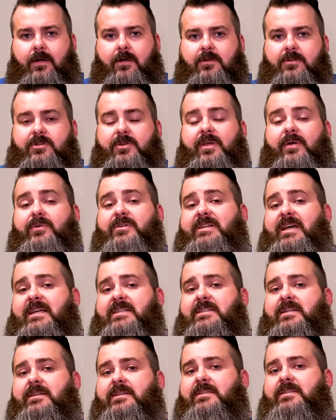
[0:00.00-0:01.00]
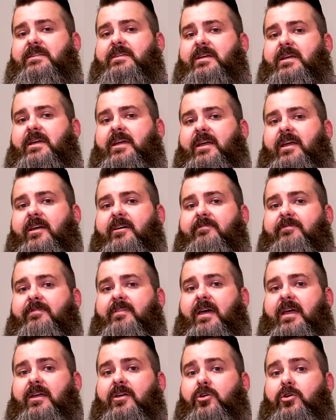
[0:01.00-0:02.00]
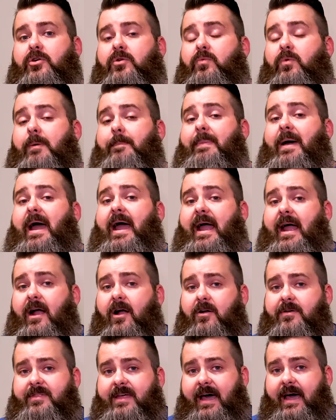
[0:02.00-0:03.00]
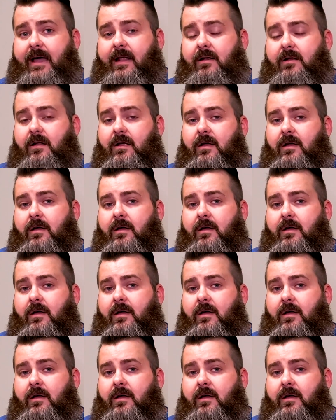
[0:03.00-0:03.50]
So they were testing to see if they could repair that